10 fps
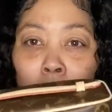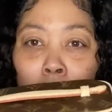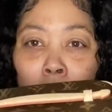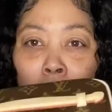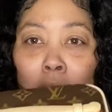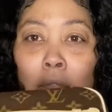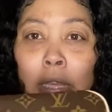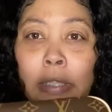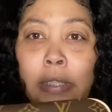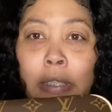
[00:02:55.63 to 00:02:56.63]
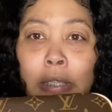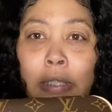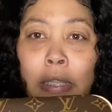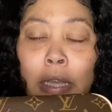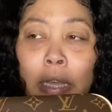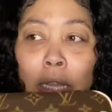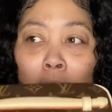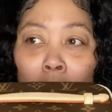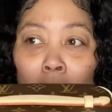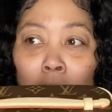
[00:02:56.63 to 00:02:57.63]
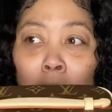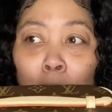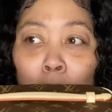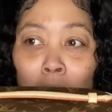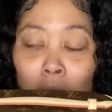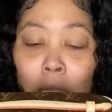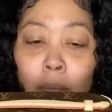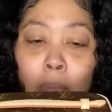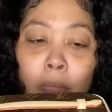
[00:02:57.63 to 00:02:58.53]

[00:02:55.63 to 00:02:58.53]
and this is the Nice Mini.